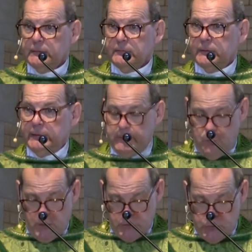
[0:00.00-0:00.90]
the
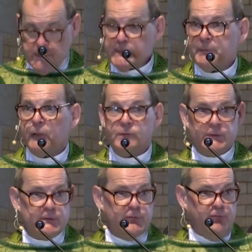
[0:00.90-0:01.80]
one who
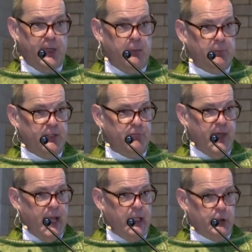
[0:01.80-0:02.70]
espouses family
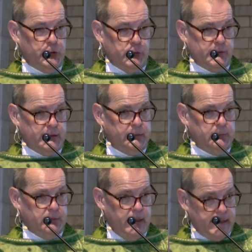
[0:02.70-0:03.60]
values.
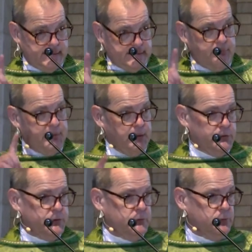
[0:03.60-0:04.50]
And that's something,
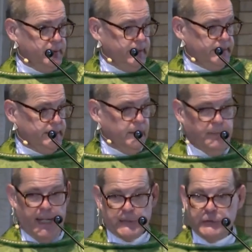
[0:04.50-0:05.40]
too, we need to come
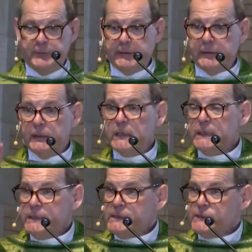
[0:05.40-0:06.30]
back to. But the,
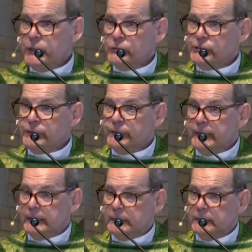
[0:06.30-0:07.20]
this notion
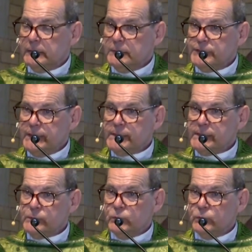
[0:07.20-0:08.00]
that Jesus